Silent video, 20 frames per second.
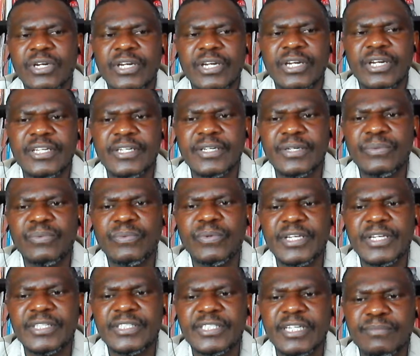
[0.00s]
in
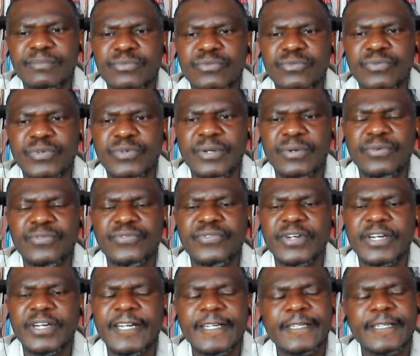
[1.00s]
terms whereof
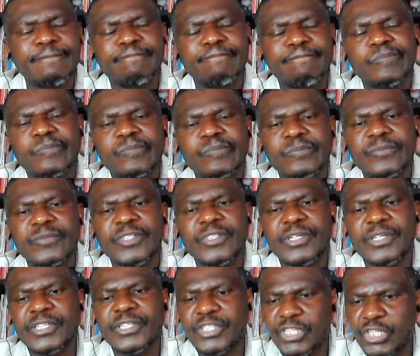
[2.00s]
the
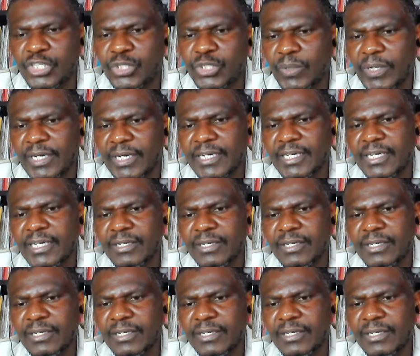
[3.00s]
residual